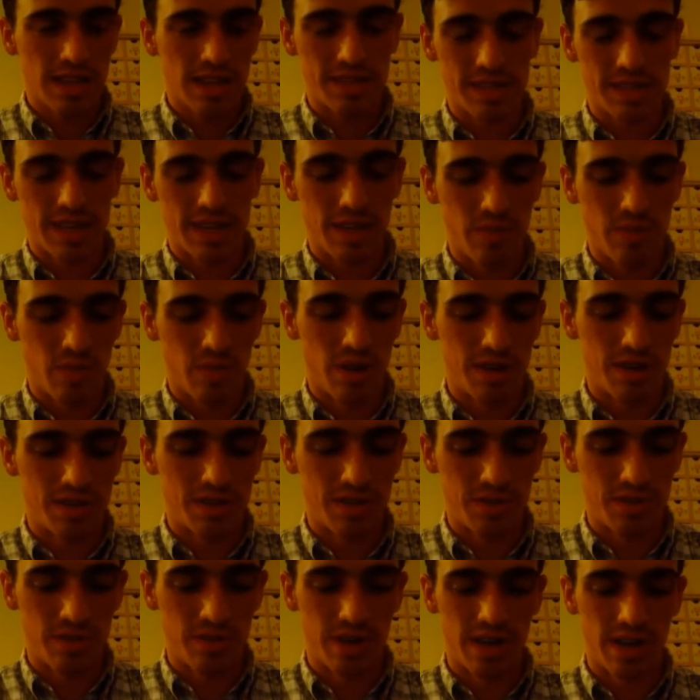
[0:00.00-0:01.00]
Let's say you
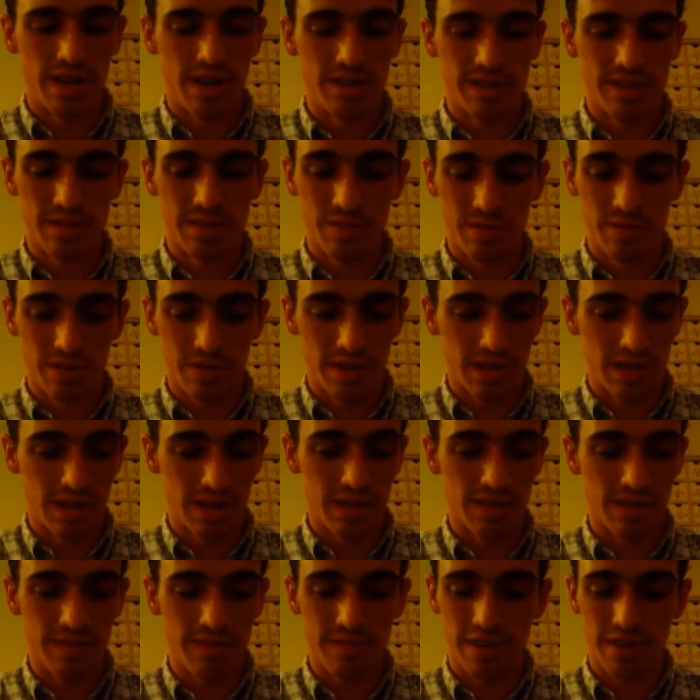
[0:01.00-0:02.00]
want to see
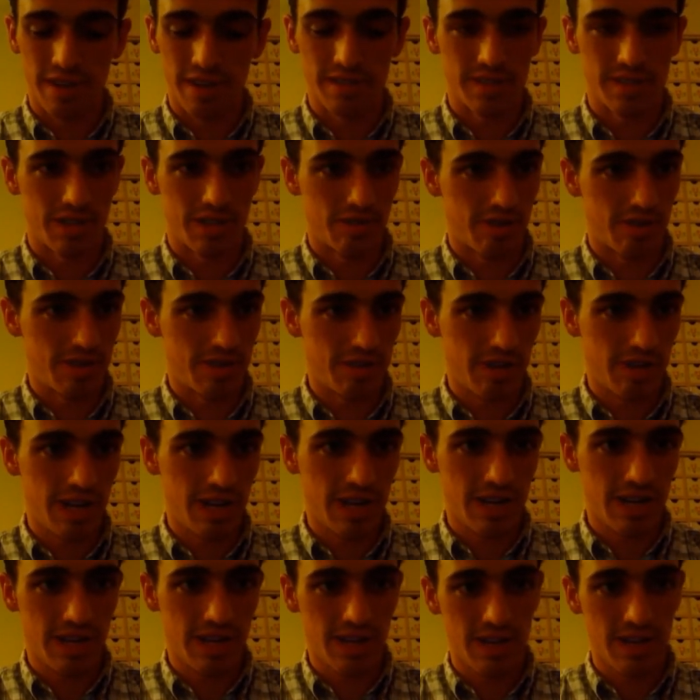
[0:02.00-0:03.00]
the files in the
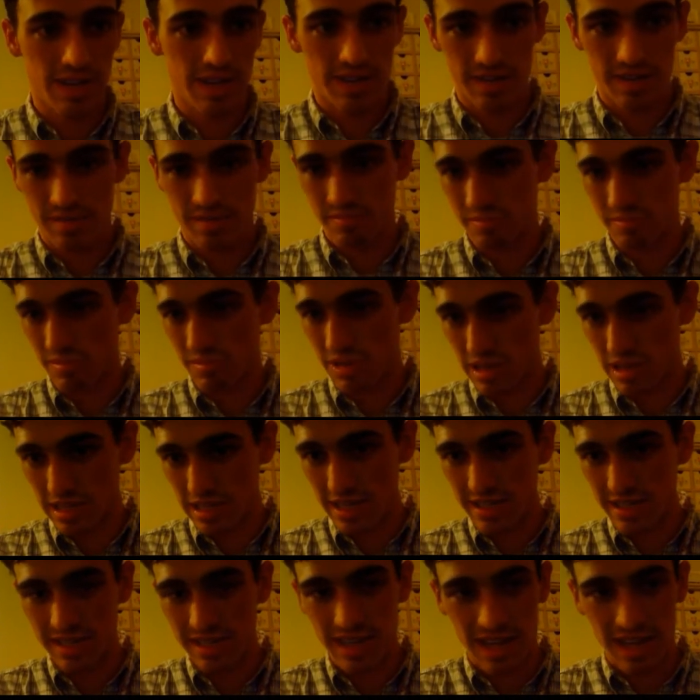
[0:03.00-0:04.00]
directory.
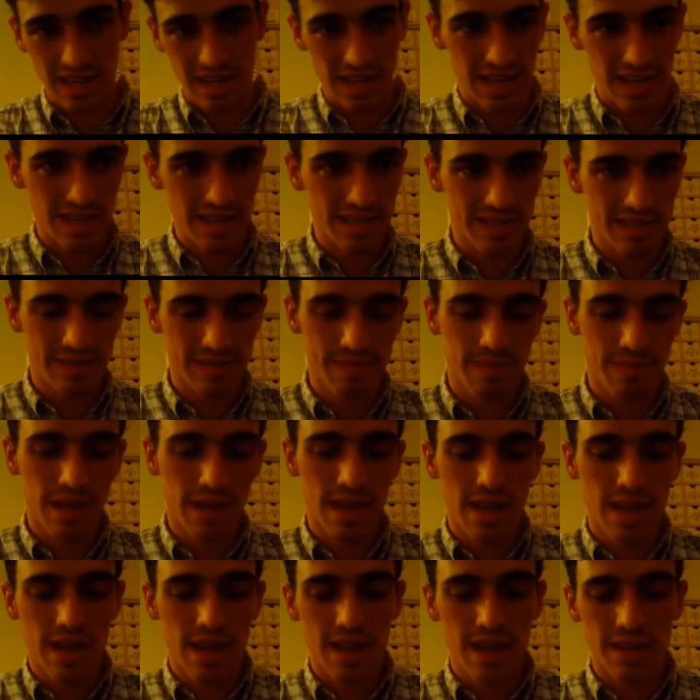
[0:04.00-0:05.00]
List, ls.
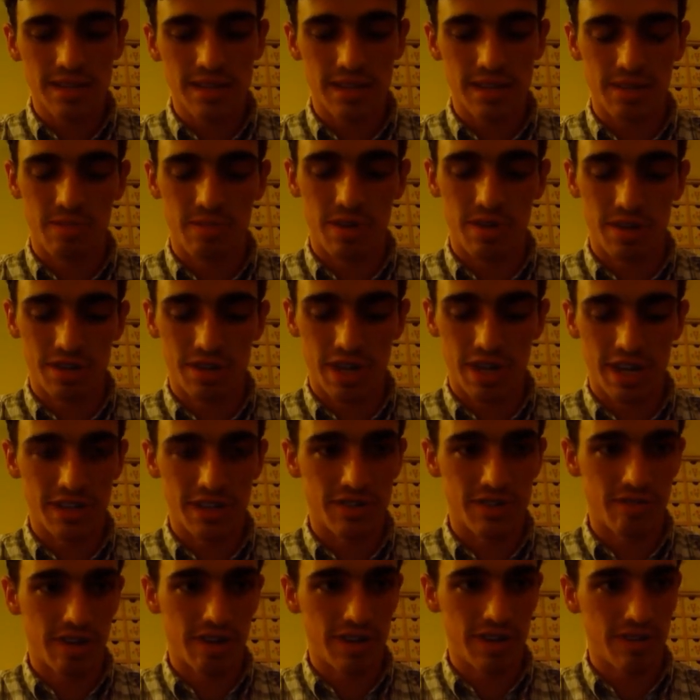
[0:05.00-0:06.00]
So you want to
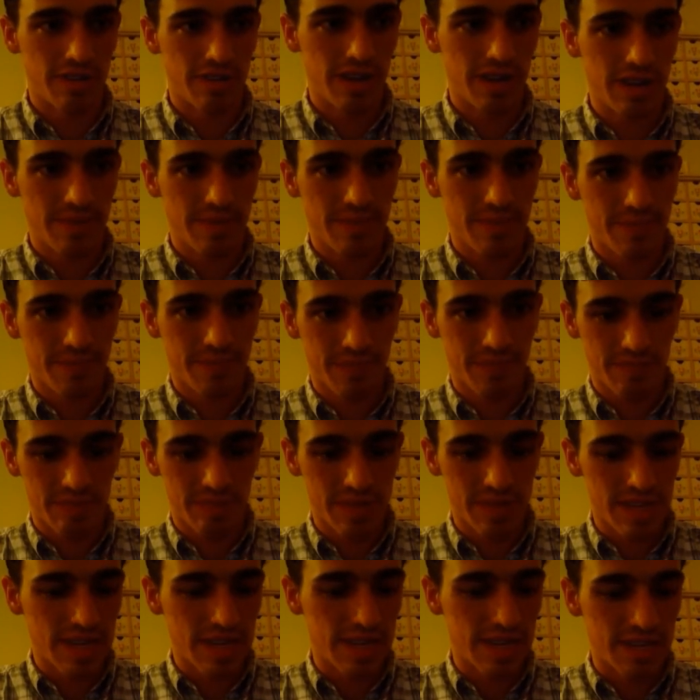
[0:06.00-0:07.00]
change directory.
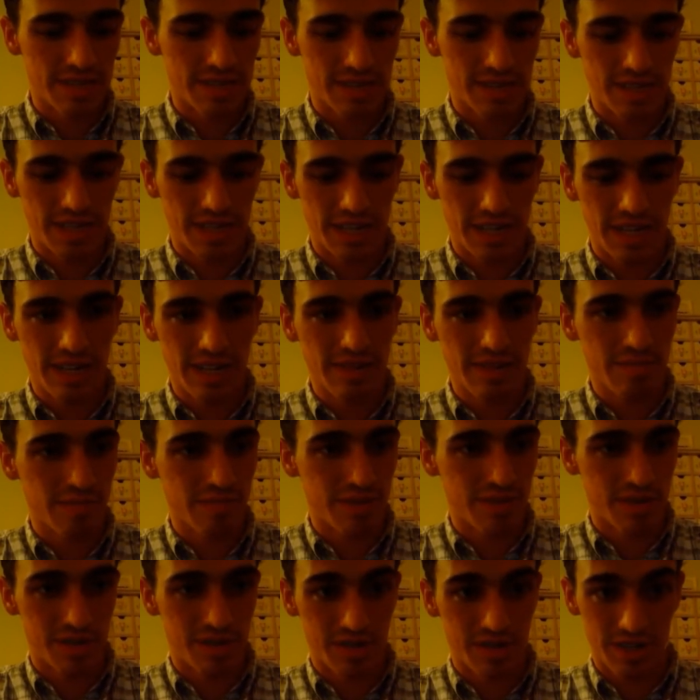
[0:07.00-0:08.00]
CD,
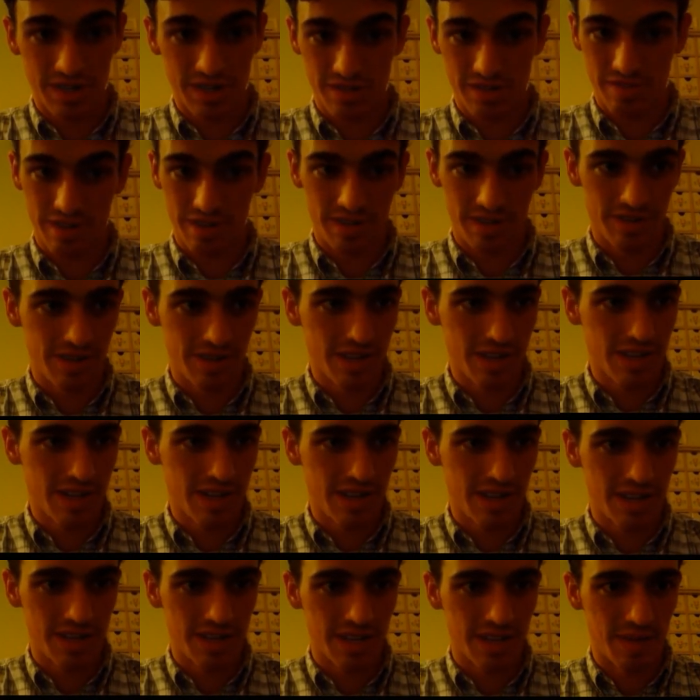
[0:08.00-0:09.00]
which is change directory.
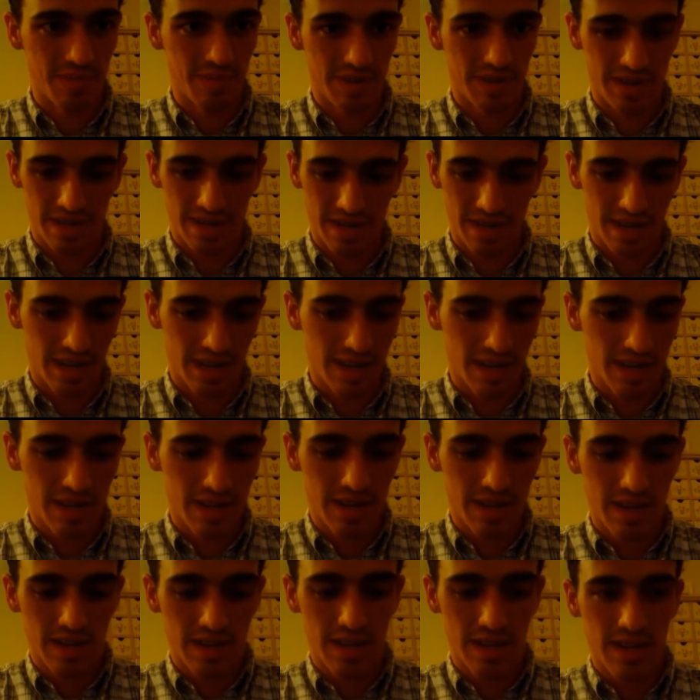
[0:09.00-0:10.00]
Type in the
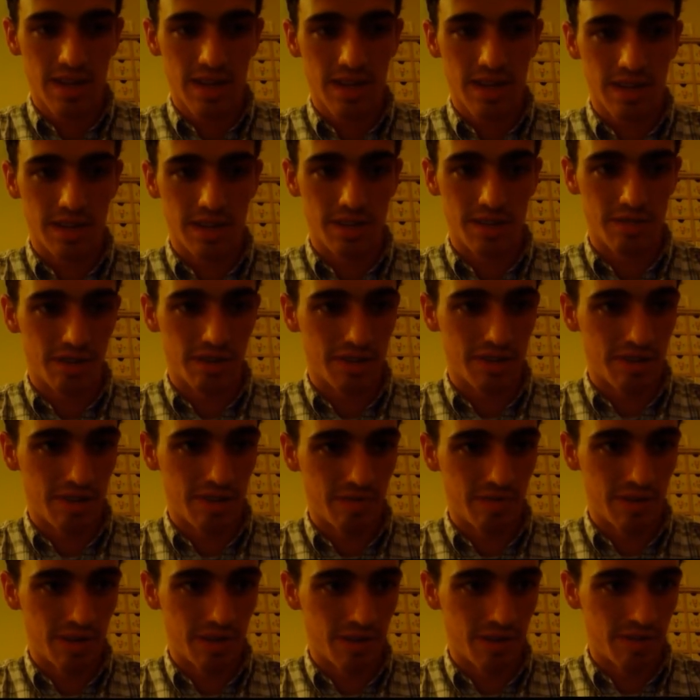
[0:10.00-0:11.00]

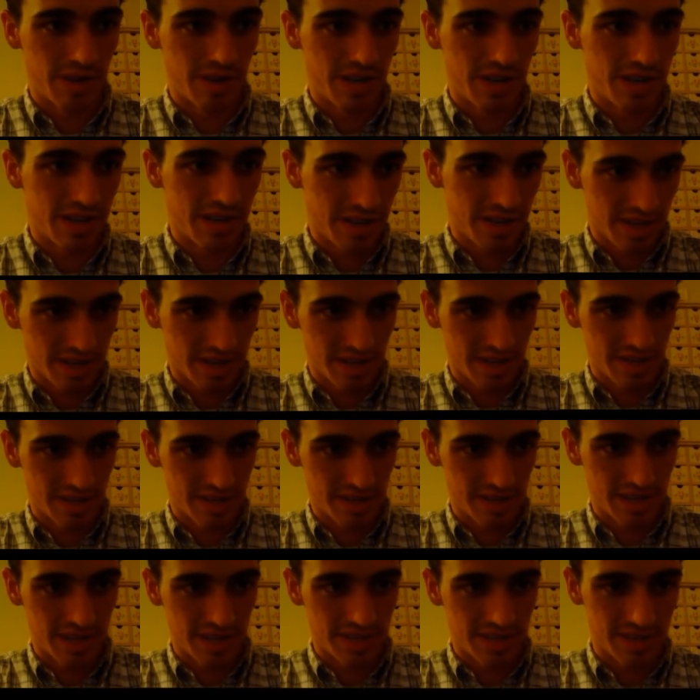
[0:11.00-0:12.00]
directory you want to go in. In
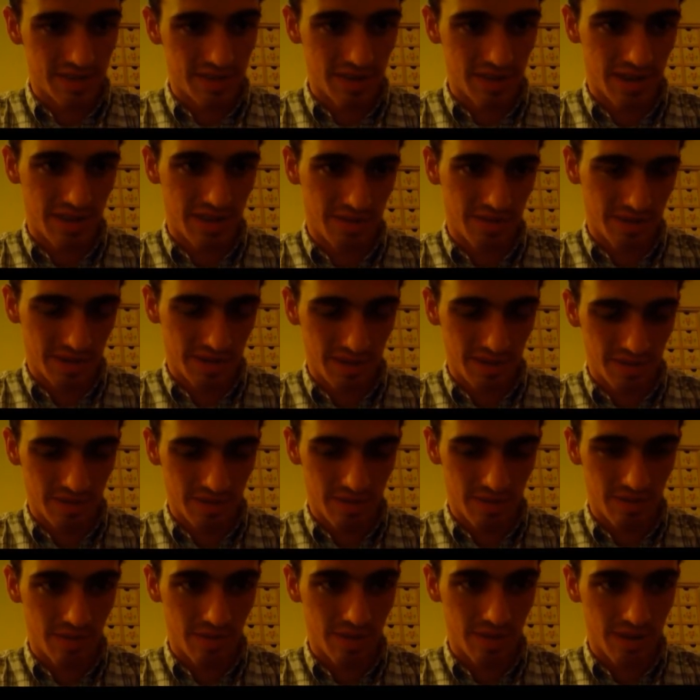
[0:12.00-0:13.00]
this case, I'm going to
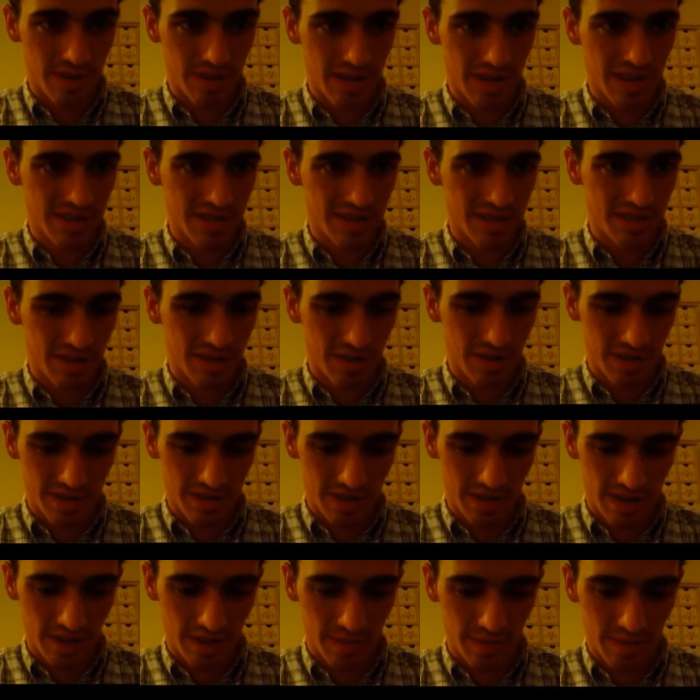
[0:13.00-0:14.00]
go, let's
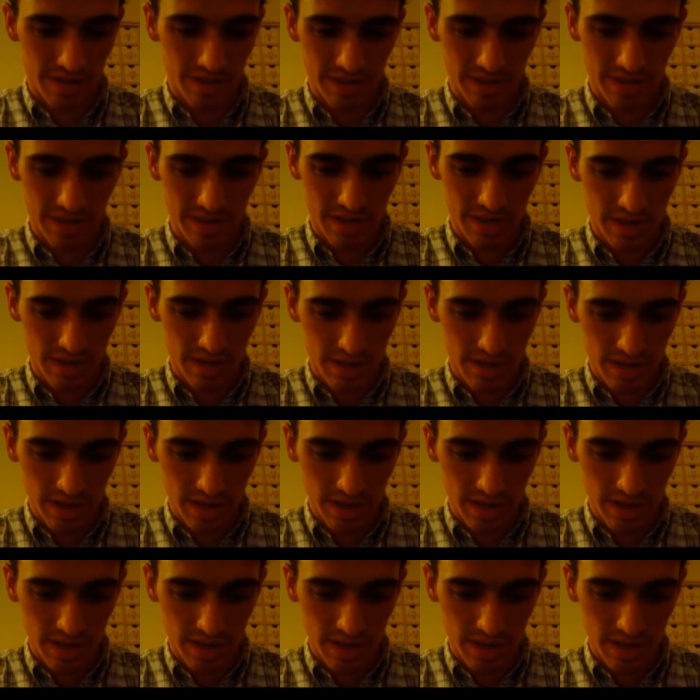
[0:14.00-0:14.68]
documents.